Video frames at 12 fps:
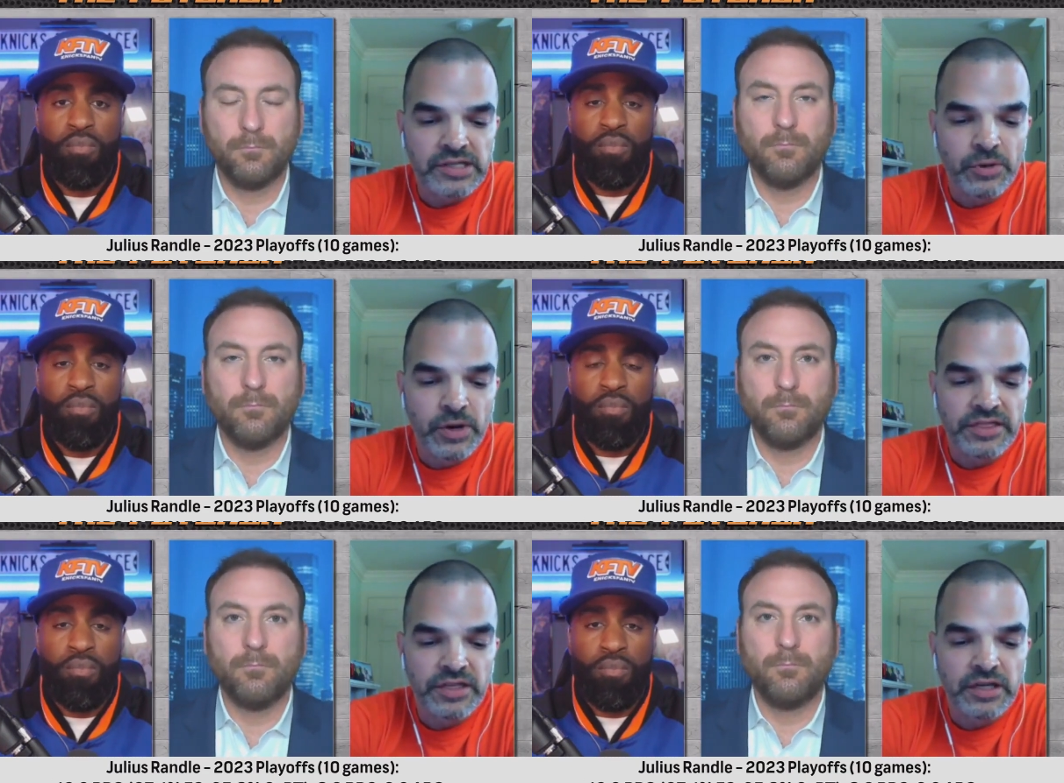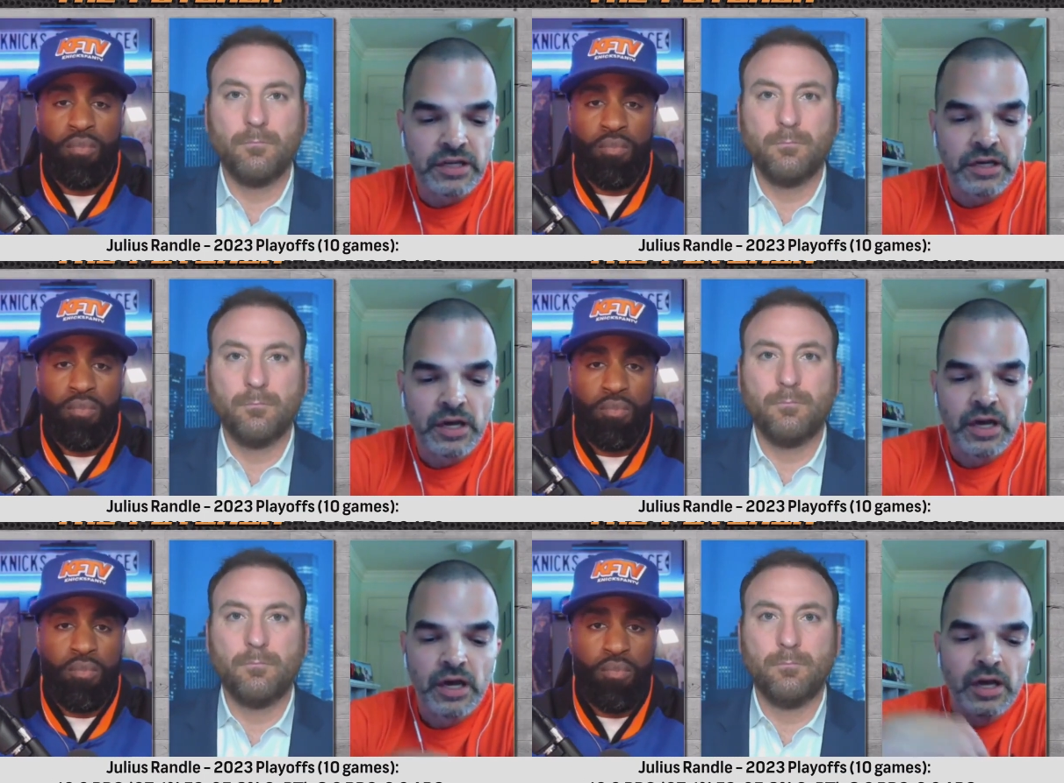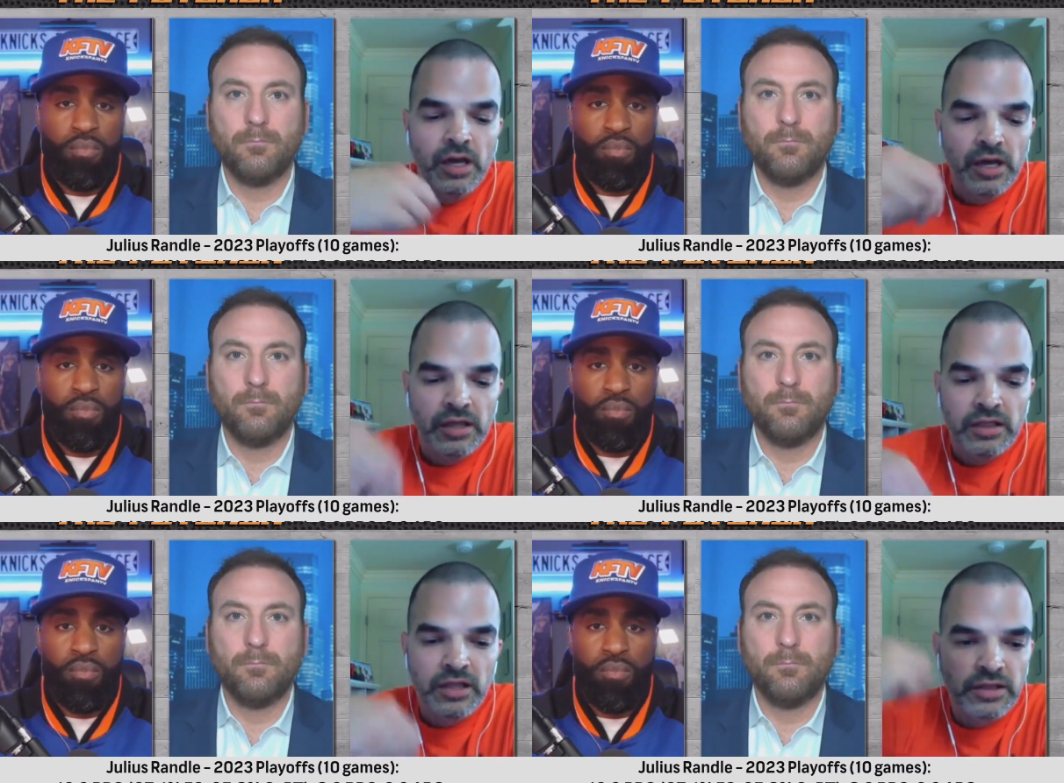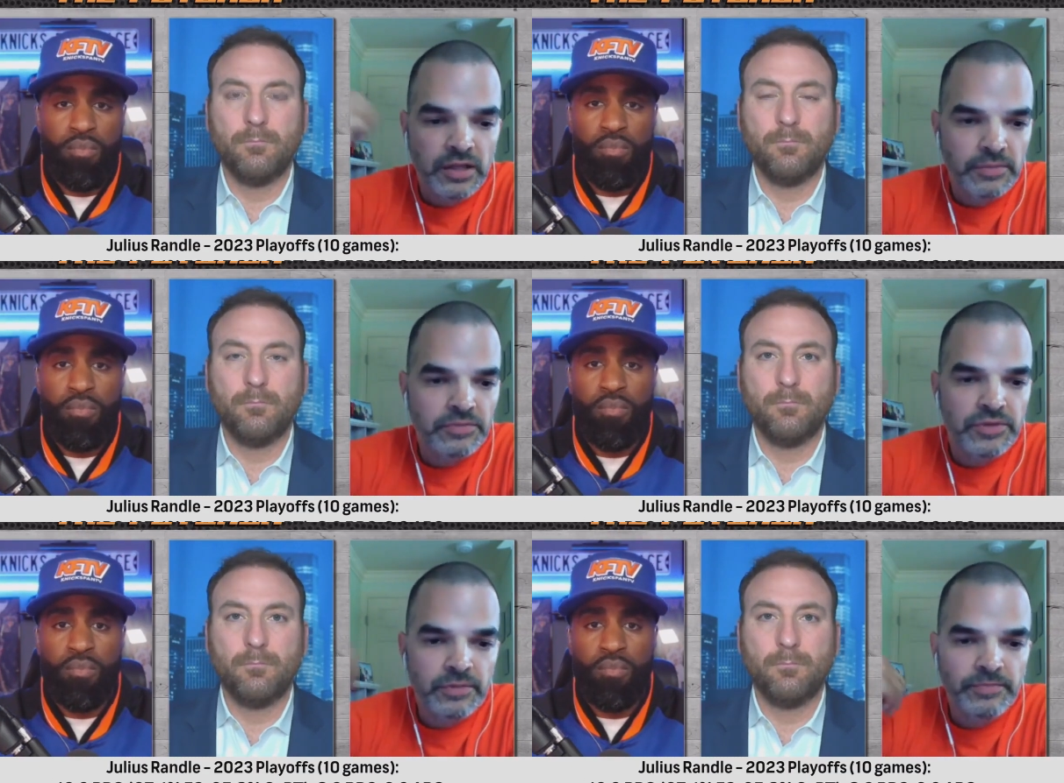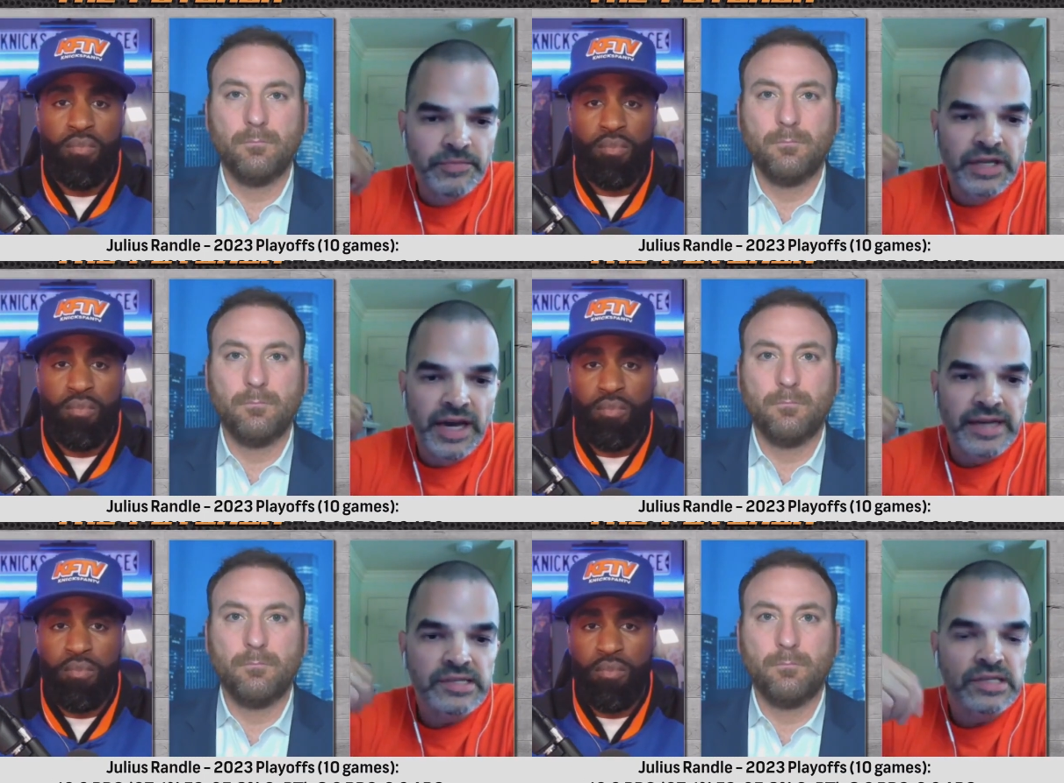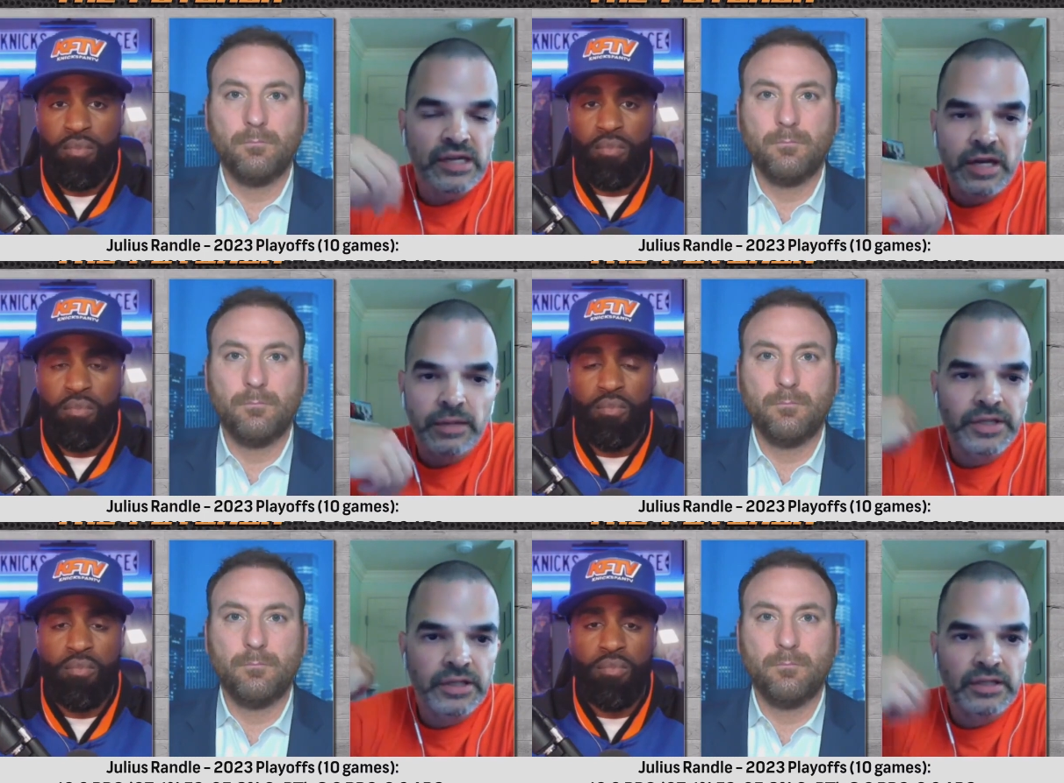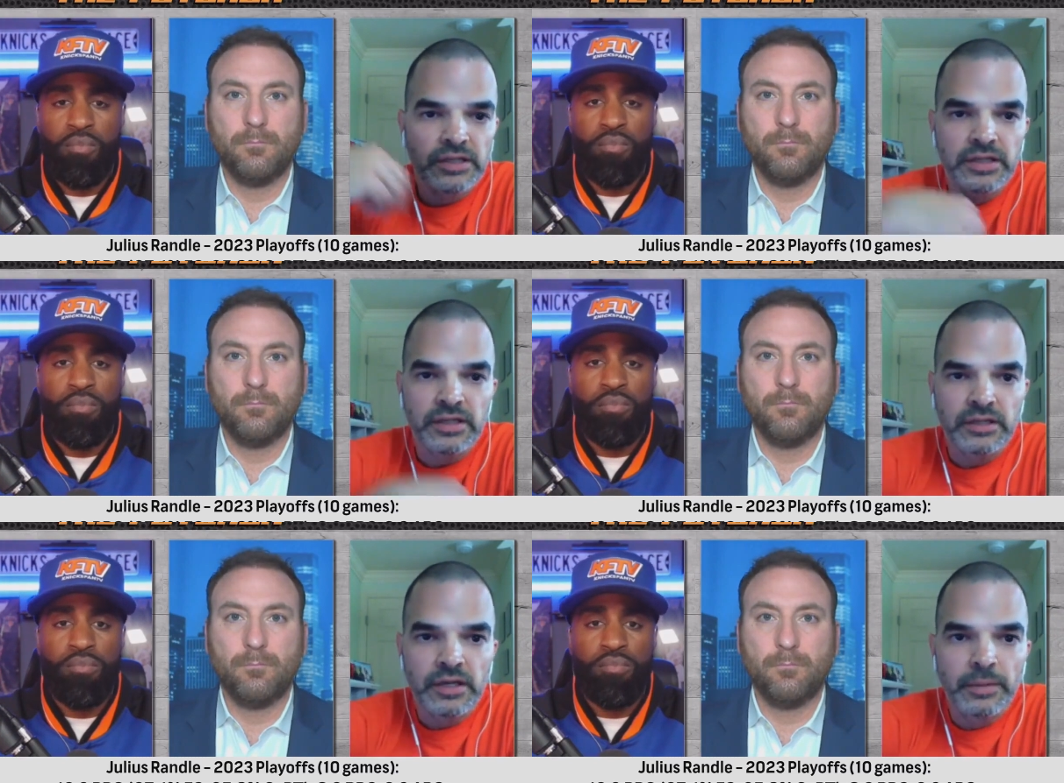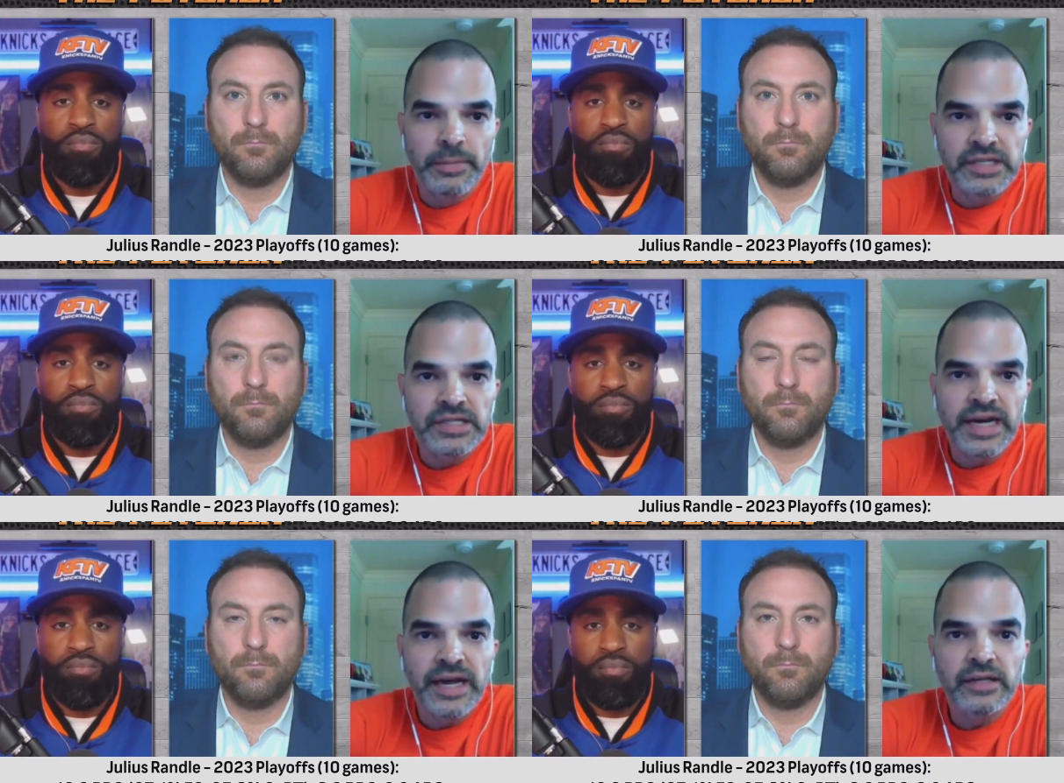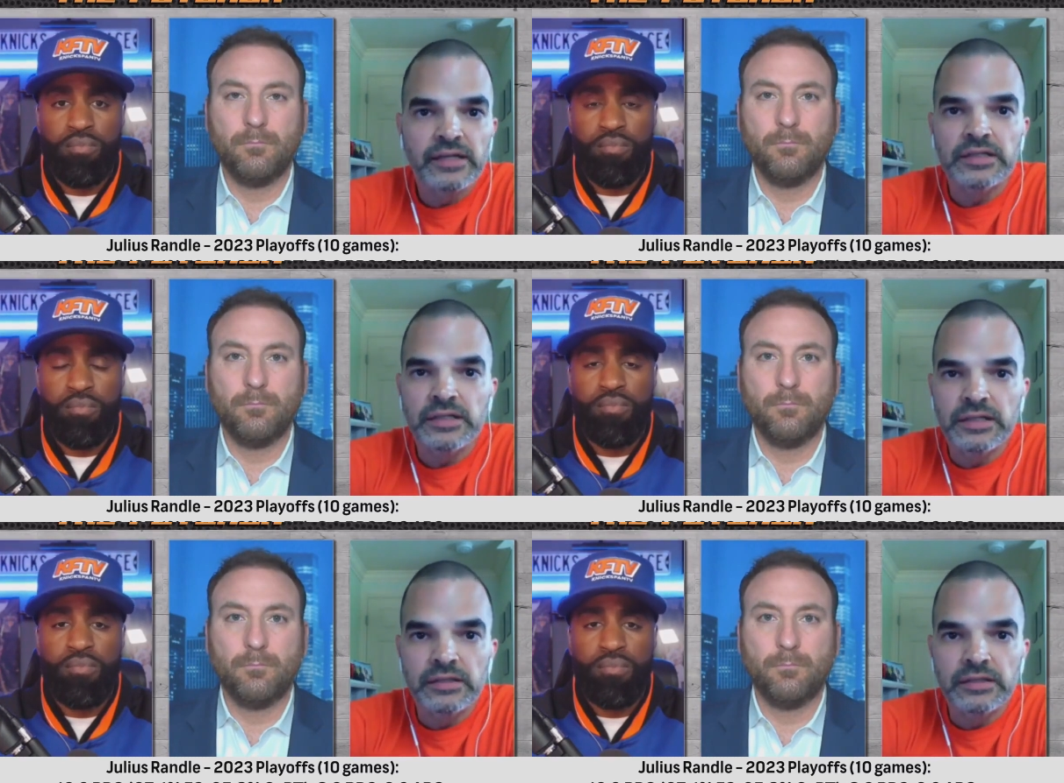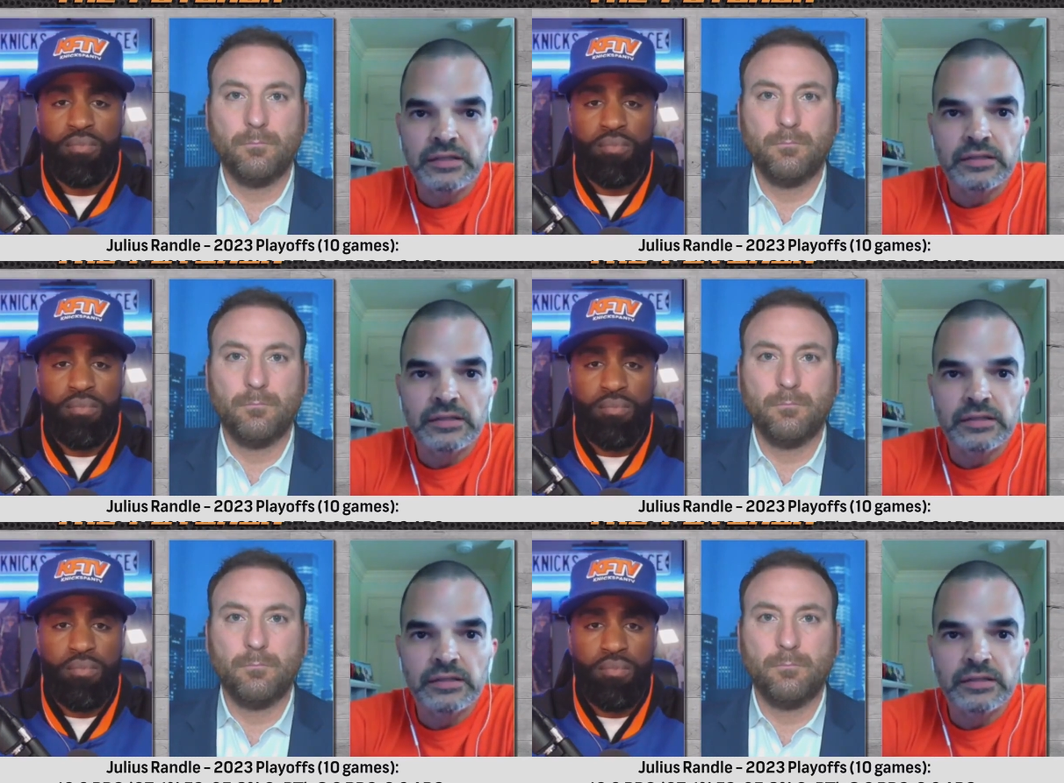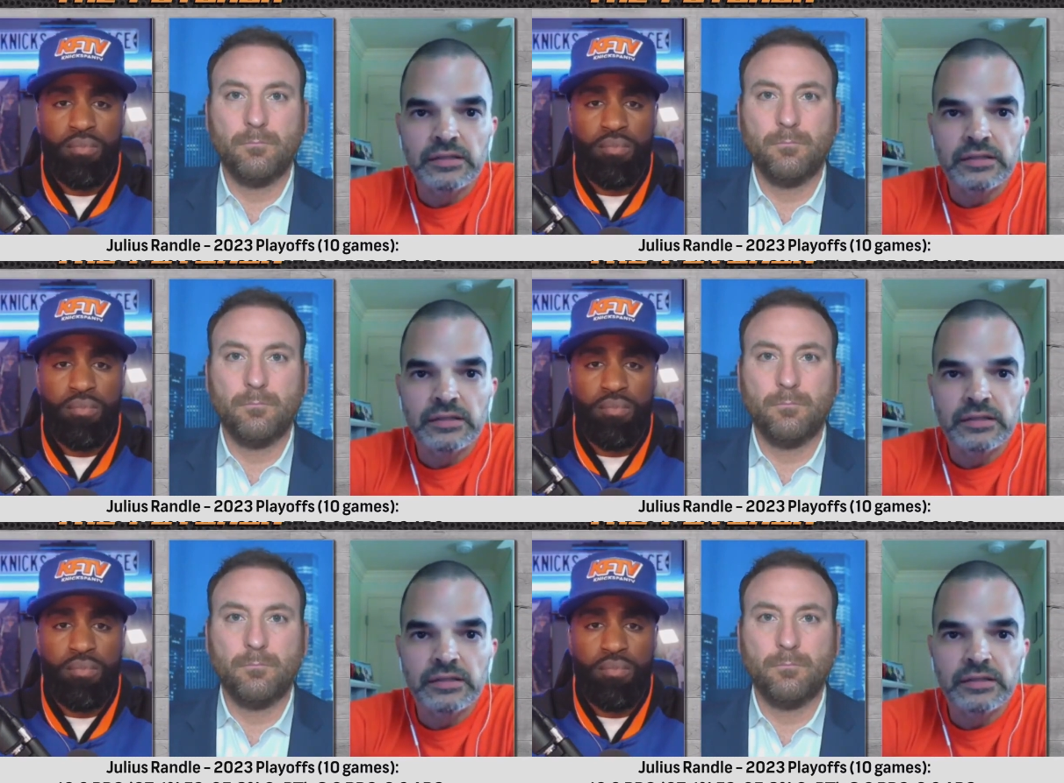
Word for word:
Speaker 1: So I think that the it has to come in a in a, a mentality, the the